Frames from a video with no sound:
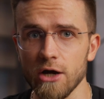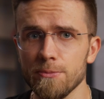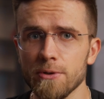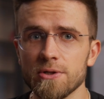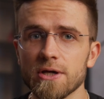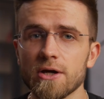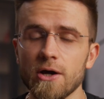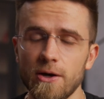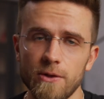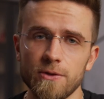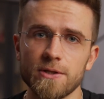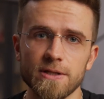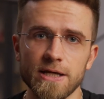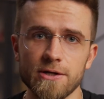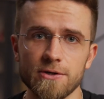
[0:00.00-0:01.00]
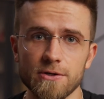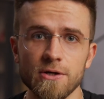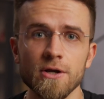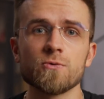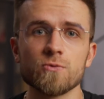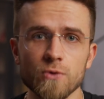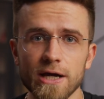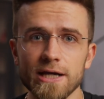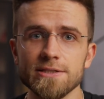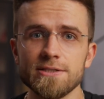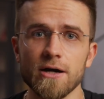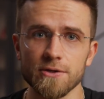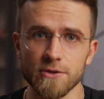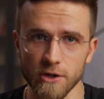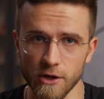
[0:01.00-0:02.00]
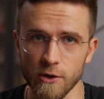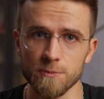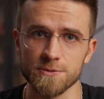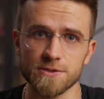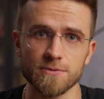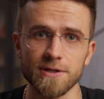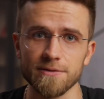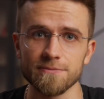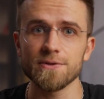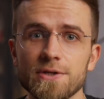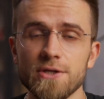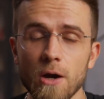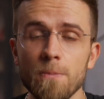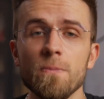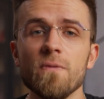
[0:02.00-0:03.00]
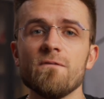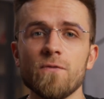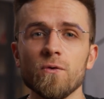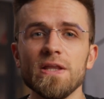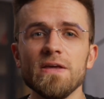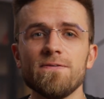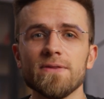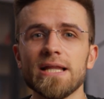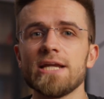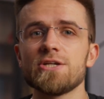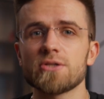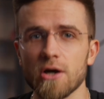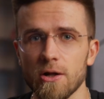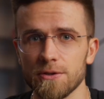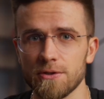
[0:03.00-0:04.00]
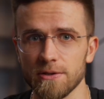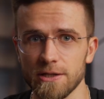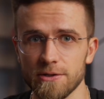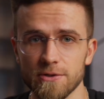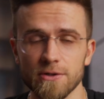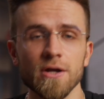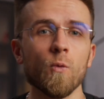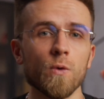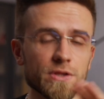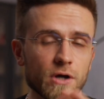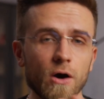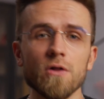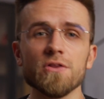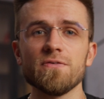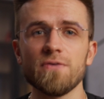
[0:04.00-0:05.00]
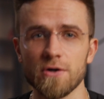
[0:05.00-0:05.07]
How about a calculator right on your home screen? Yep, fully fledged calculator with all the